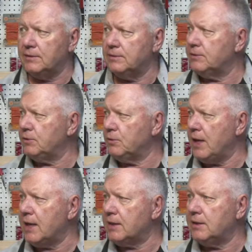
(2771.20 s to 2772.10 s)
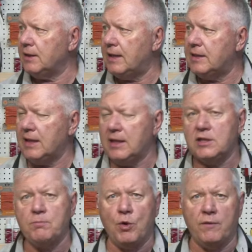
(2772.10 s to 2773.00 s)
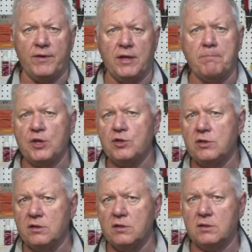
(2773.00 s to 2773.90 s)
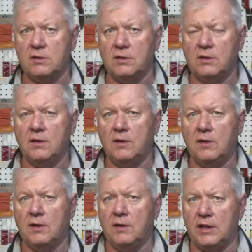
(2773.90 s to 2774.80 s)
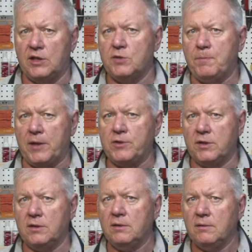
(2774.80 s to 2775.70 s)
correct, I think it's more of an emissions inspection.